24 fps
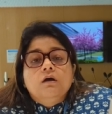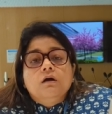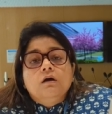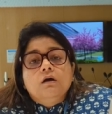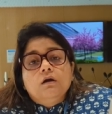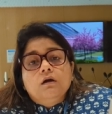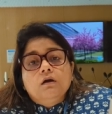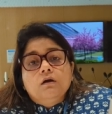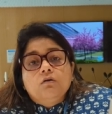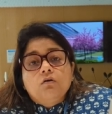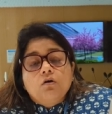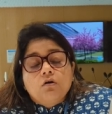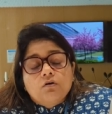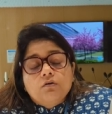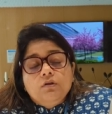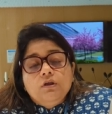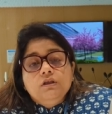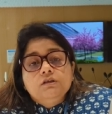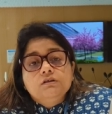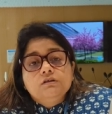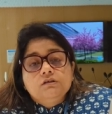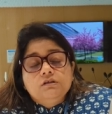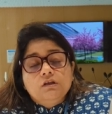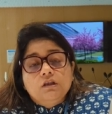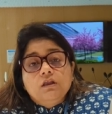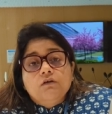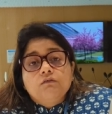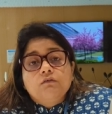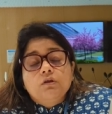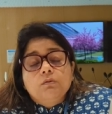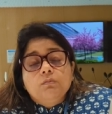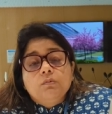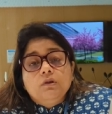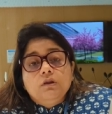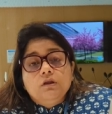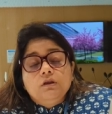uh, concrete
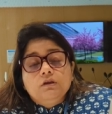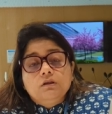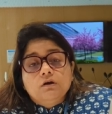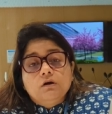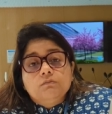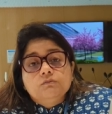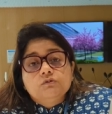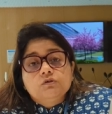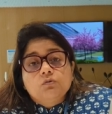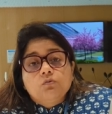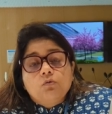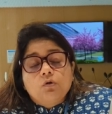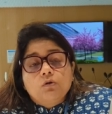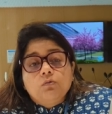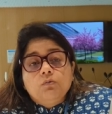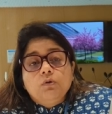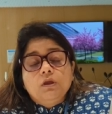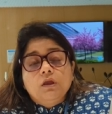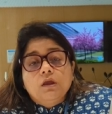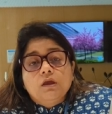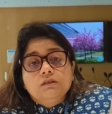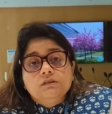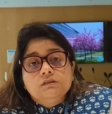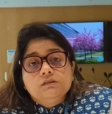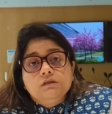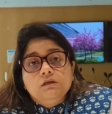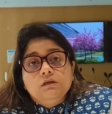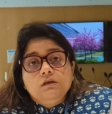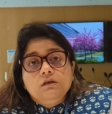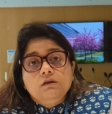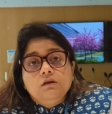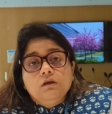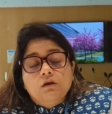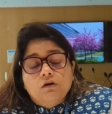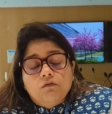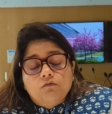deliverable in terms of what we can
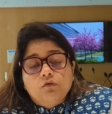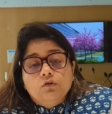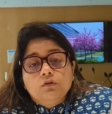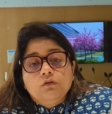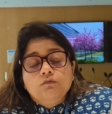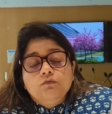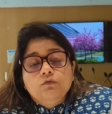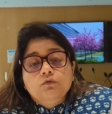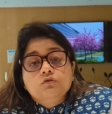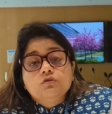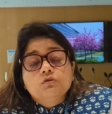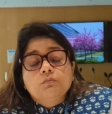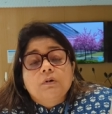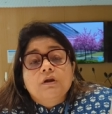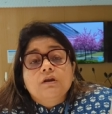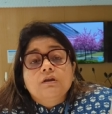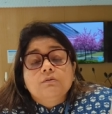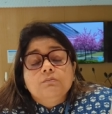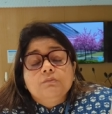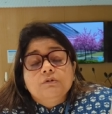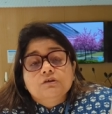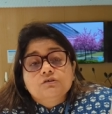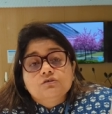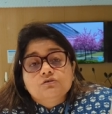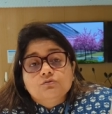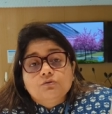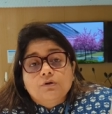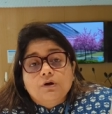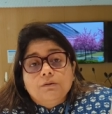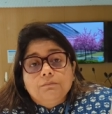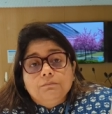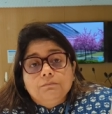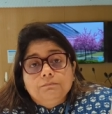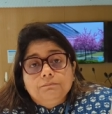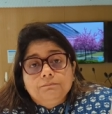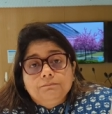see for the future pandemics to
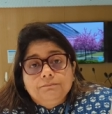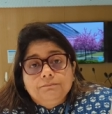come.